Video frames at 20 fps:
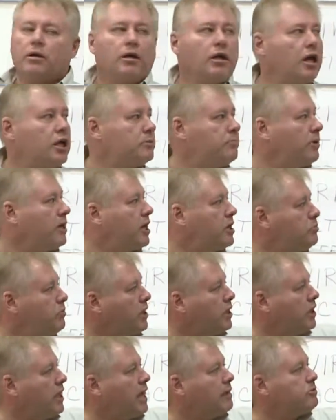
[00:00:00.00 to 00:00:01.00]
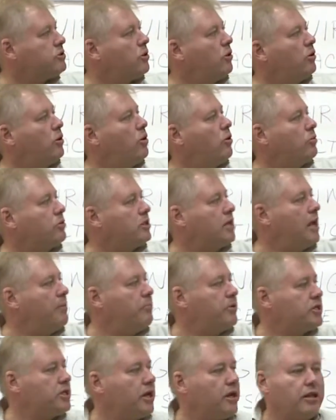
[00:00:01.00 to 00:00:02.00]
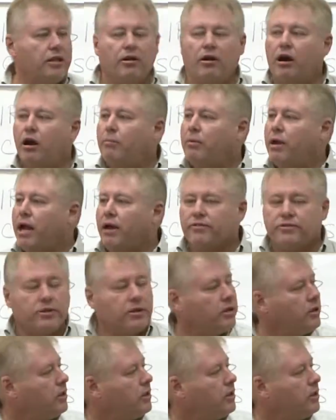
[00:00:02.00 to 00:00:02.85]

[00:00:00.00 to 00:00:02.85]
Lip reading: It's because we clamp so low, 10% of the RMS.